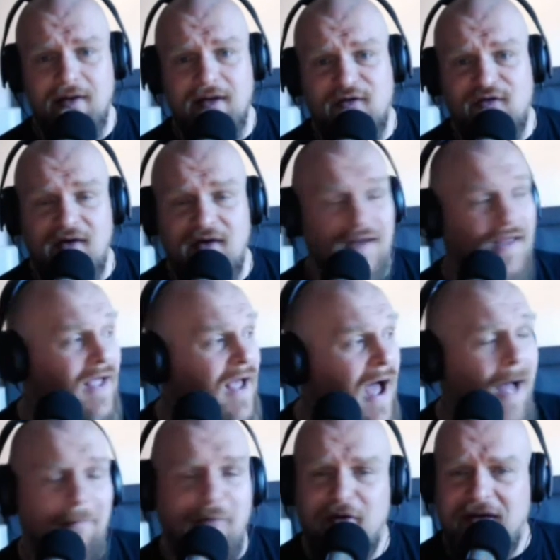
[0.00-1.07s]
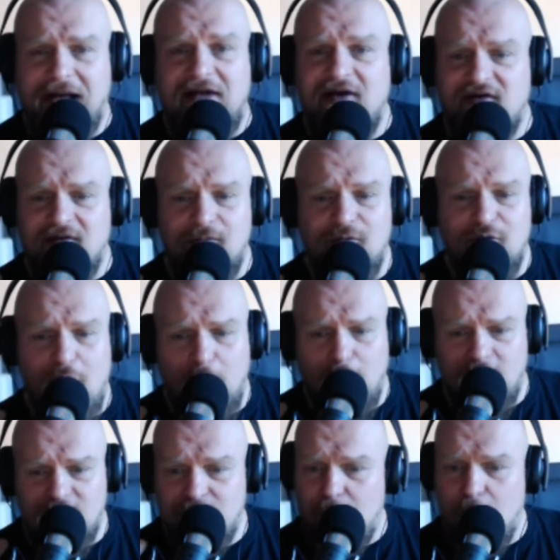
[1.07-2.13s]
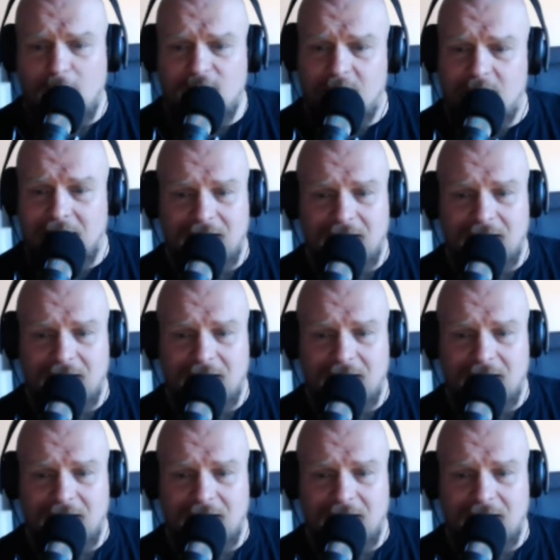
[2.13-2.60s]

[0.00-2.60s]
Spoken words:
You see, I'm going to get jism all over me.